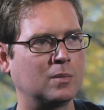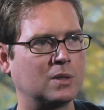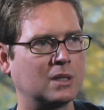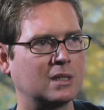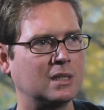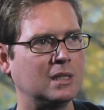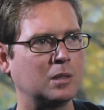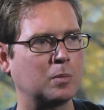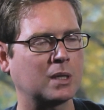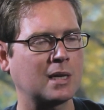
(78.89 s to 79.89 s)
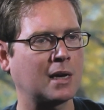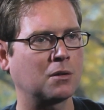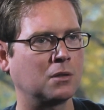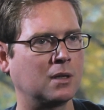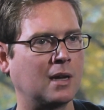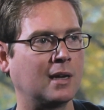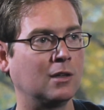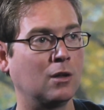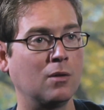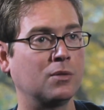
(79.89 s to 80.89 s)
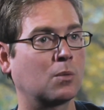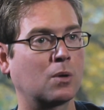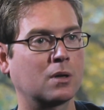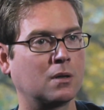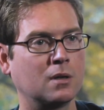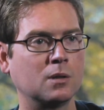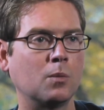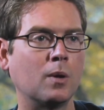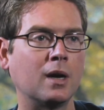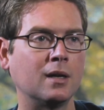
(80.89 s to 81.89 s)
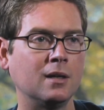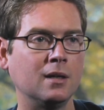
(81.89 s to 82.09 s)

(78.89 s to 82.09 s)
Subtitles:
succeed spectacularly and love your work along the way.